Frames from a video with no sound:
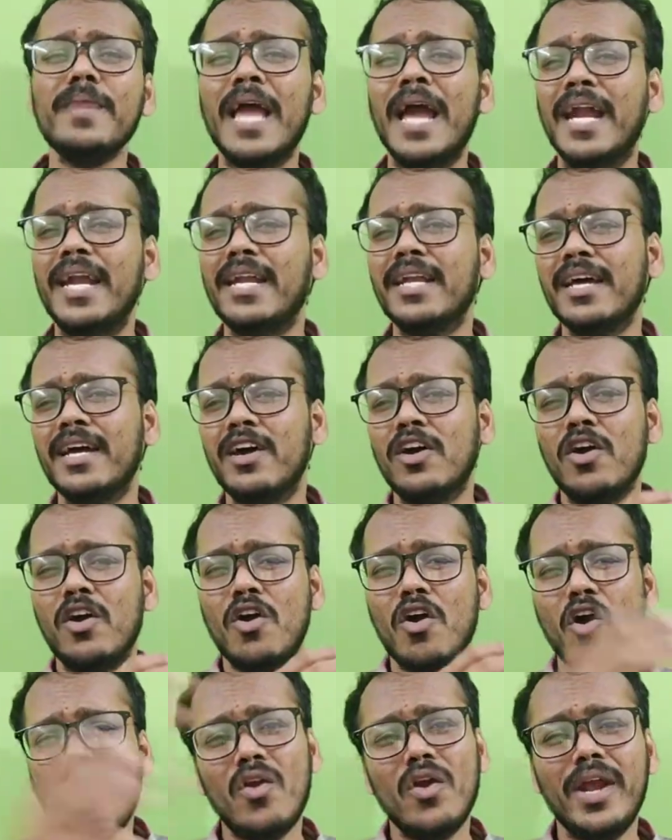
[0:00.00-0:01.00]
And
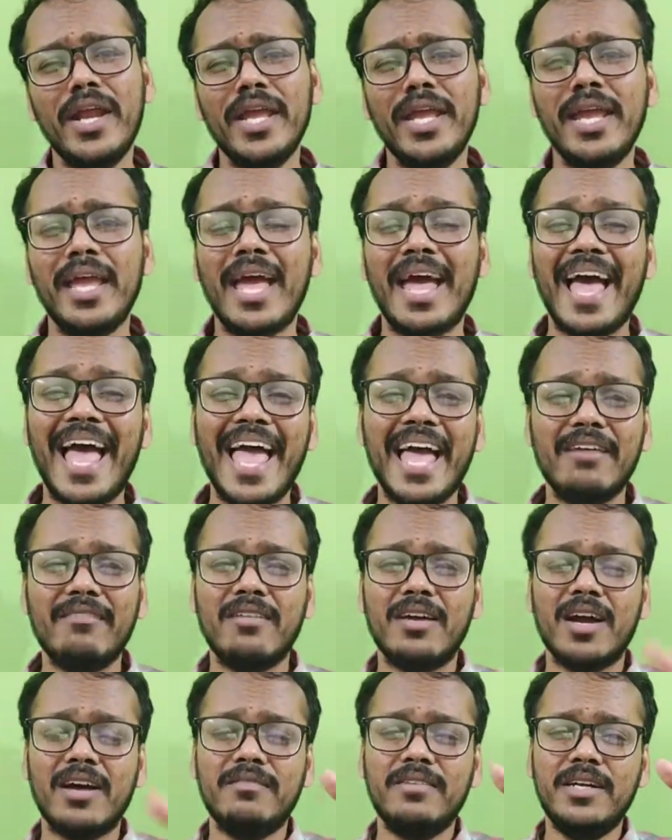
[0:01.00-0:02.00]
already I
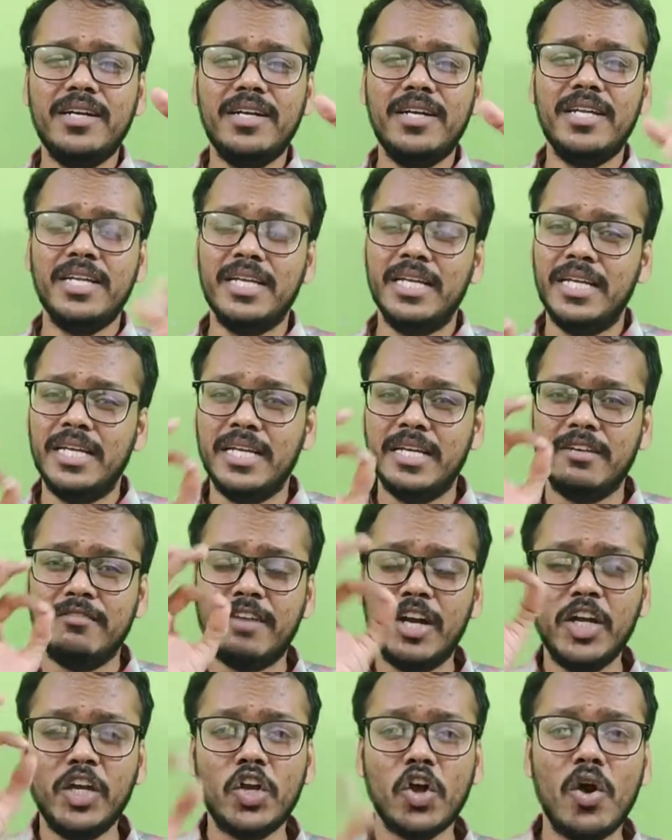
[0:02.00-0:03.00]
have covered
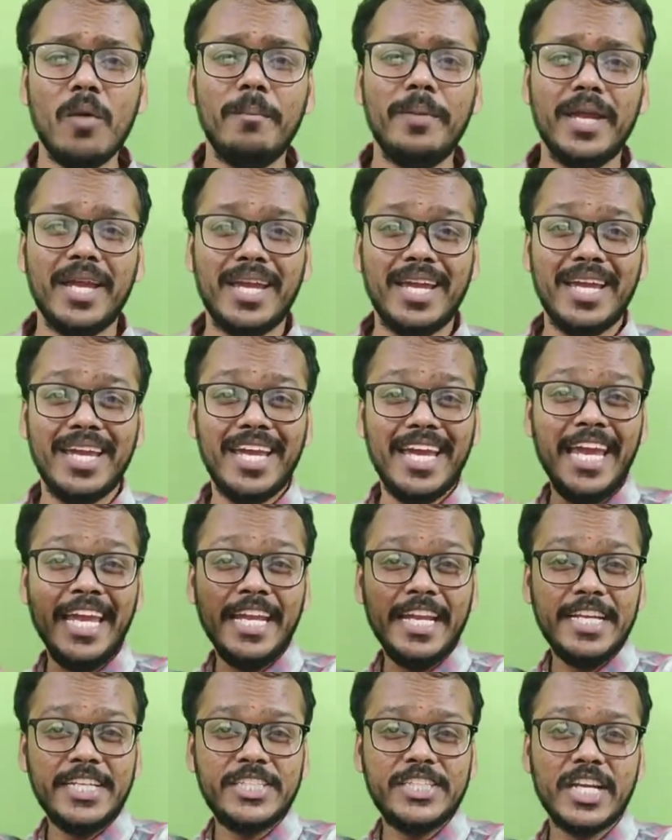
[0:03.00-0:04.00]
one topic
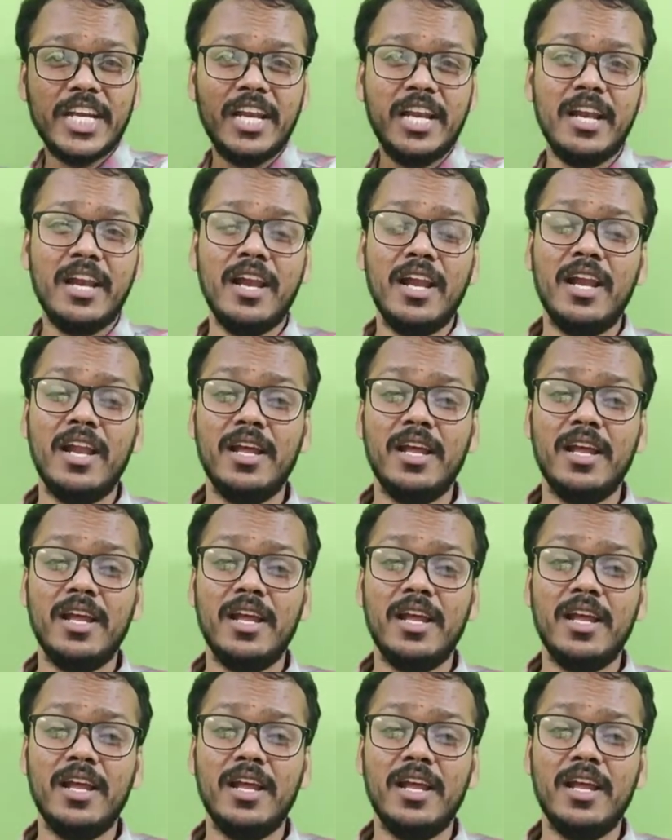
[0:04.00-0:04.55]
initially